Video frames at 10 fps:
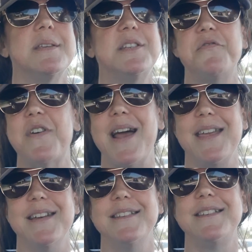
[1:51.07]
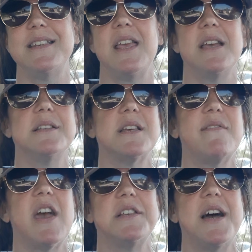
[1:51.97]
defiant, and
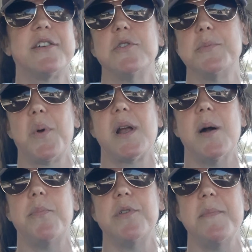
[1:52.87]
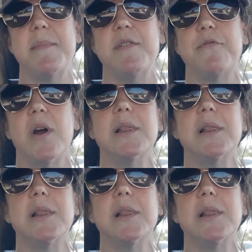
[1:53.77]
I've had doctors break up with me before.